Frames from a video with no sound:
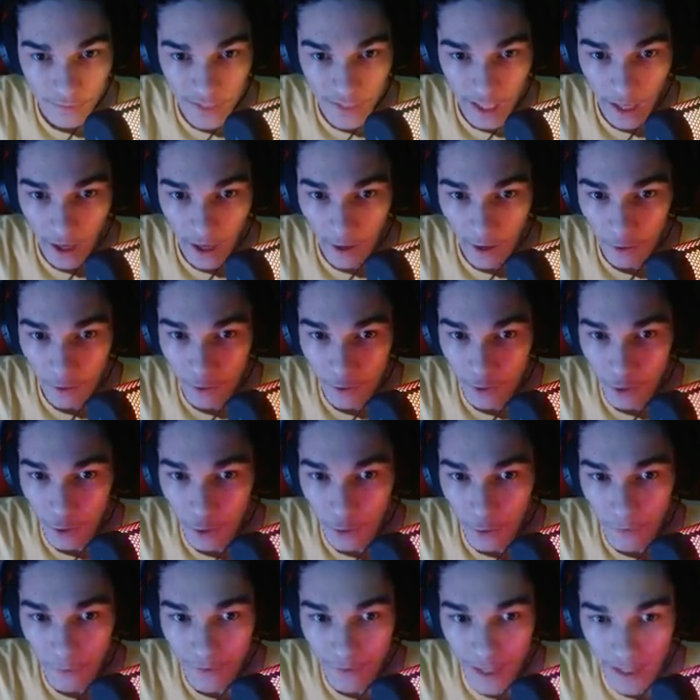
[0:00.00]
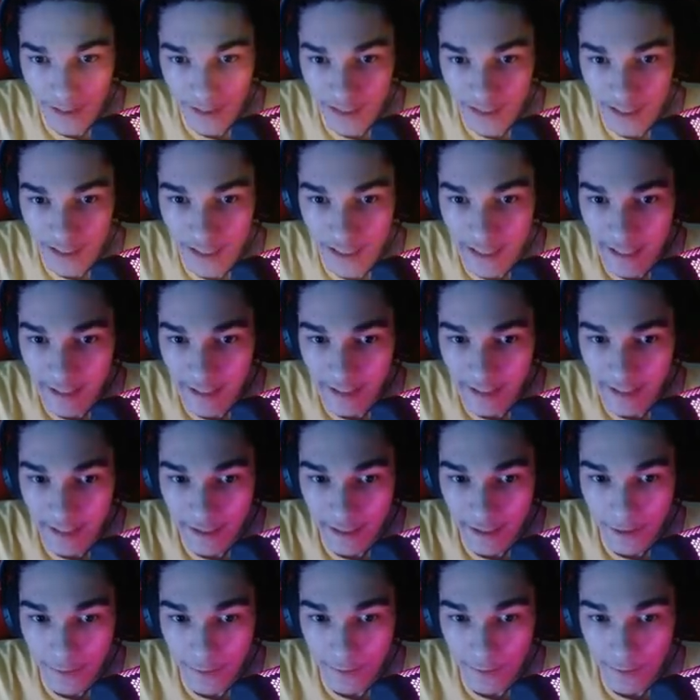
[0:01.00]
I don't know if that did
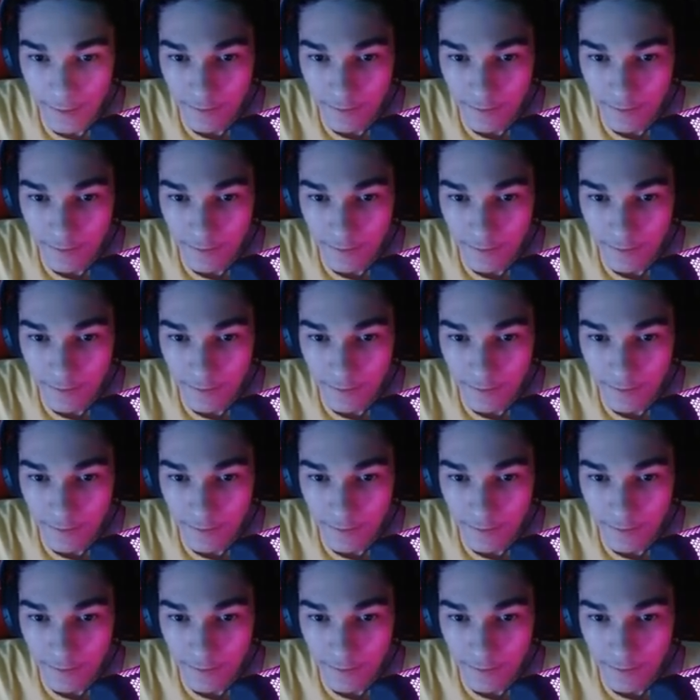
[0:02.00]
anything.